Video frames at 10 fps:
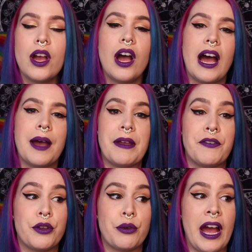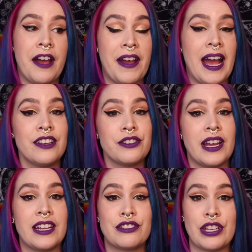If you have had your
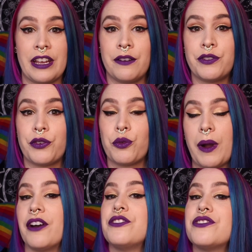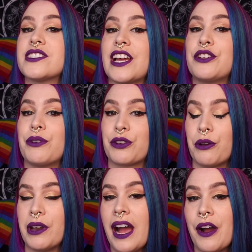head shaved for a while and you decide you want to grow
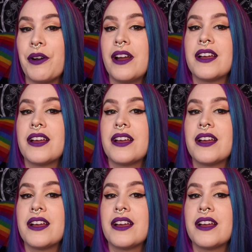it out,